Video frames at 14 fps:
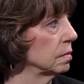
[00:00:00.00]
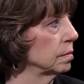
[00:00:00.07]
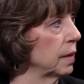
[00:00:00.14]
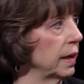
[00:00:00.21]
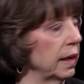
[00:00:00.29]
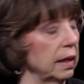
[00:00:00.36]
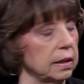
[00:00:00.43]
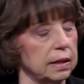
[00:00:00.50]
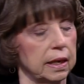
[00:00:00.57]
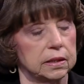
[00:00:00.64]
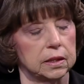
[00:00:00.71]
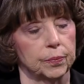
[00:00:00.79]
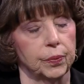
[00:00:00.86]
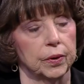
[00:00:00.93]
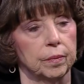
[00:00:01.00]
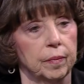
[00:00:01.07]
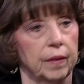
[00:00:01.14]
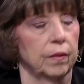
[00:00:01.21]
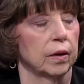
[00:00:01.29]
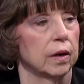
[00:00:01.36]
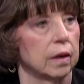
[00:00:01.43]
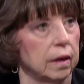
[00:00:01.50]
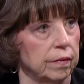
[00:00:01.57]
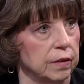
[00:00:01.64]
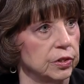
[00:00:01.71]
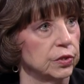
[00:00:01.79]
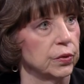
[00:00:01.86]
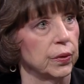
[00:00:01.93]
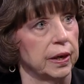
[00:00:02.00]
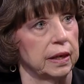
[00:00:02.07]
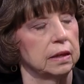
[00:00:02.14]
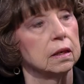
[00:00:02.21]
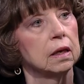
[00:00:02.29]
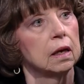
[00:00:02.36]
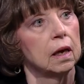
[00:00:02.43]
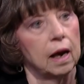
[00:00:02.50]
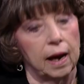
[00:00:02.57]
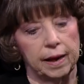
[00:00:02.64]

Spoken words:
money it takes to put them in the street. Mm-hmm.